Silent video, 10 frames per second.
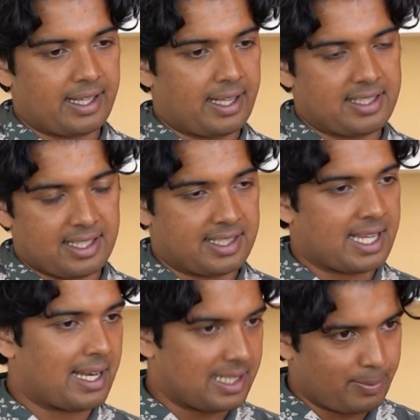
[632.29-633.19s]
there's these
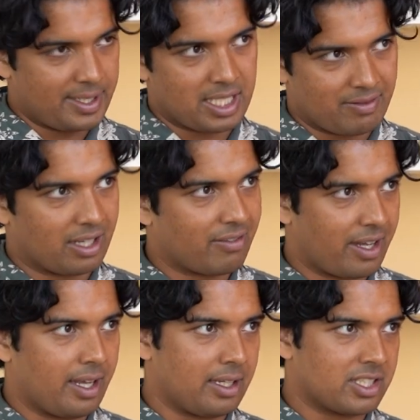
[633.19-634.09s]
10 specific
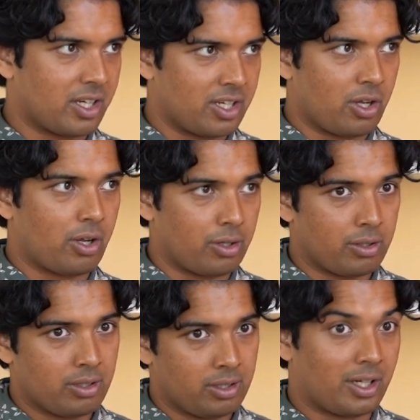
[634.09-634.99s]
things I know
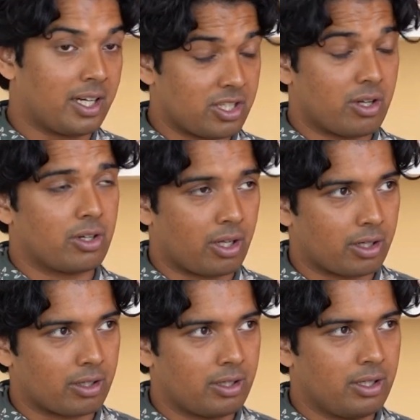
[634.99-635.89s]
that I don't know,